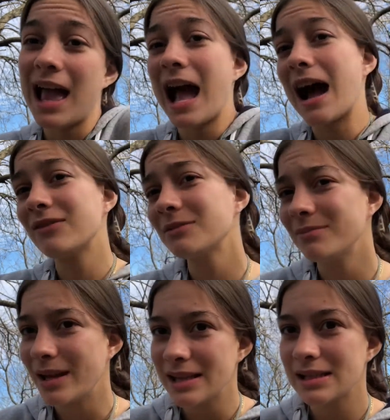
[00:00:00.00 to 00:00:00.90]
Have an
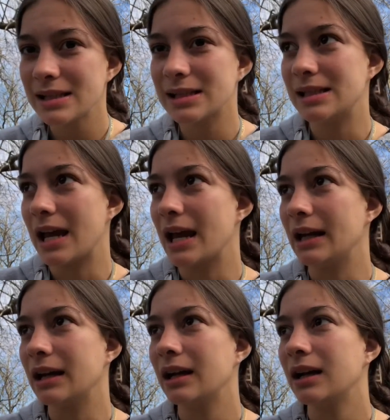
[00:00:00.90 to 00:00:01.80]
amazing day.
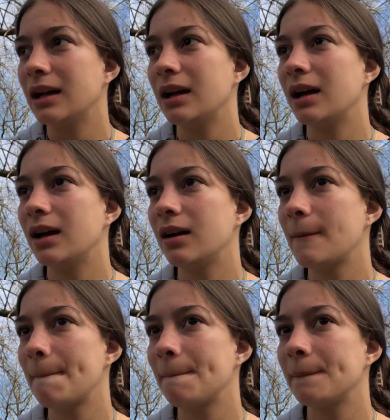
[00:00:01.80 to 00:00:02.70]

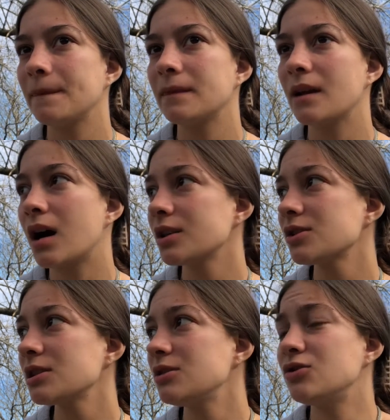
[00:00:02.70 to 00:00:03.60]
Um,
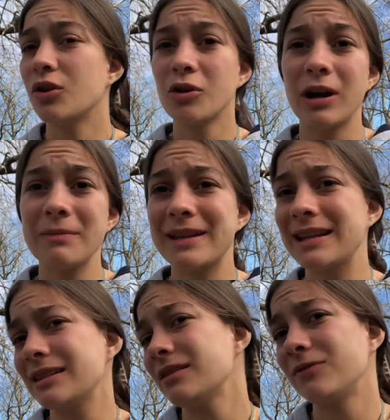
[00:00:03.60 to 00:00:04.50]
honestly, don't know how I'm getting
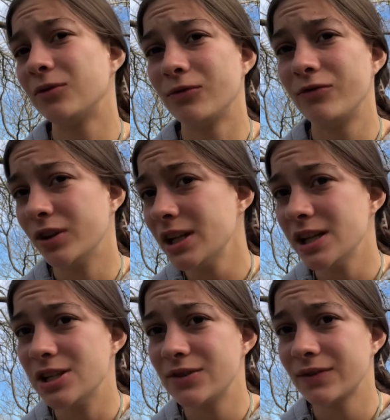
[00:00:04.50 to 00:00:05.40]
enough
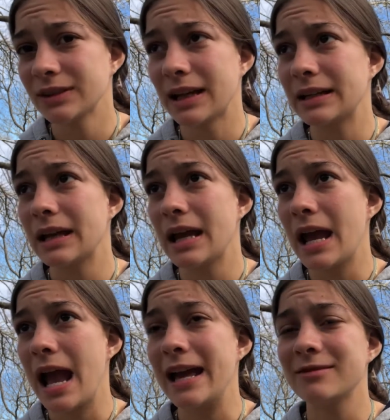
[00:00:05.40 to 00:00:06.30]
footage for, like,
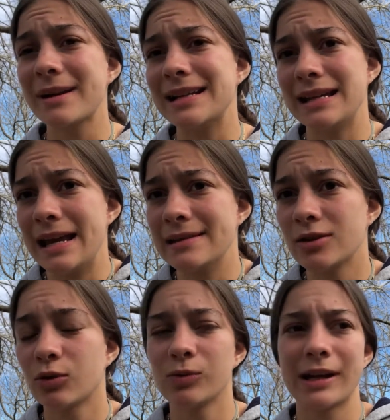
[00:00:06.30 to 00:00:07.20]
any of my days.
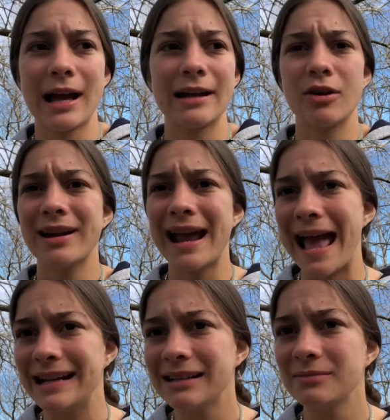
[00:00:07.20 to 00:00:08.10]
Or, like, I go to
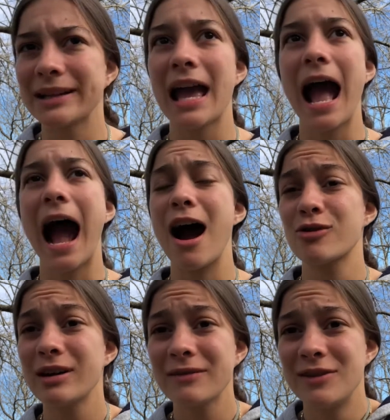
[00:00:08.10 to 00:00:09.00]
edit, I'm like, how do
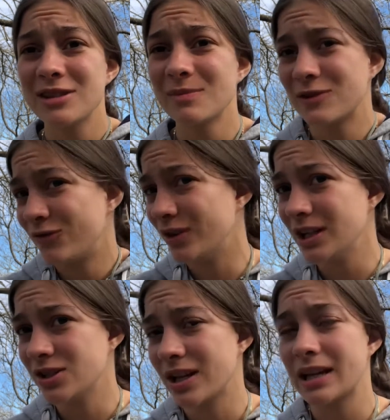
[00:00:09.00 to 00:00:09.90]
I have this much
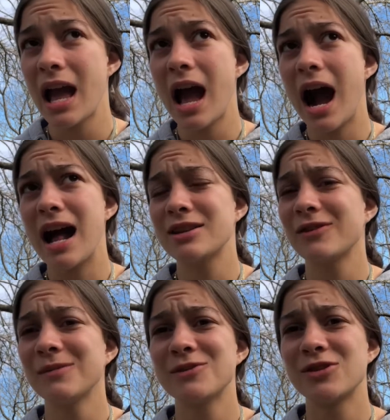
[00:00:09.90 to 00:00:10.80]
footage? Like, I just
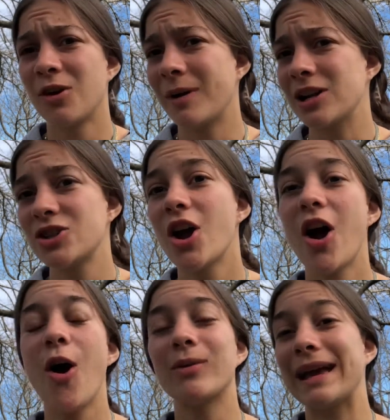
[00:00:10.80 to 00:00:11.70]
film so much.
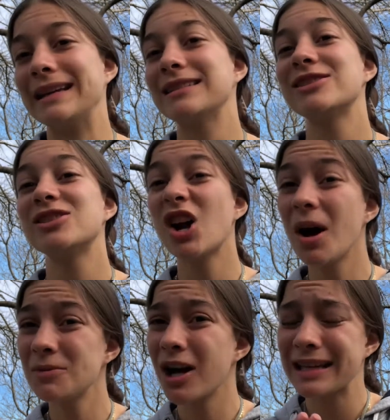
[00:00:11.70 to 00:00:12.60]
Okay, stop
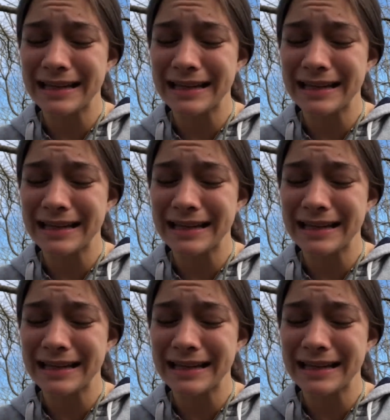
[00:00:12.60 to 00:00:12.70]
talking.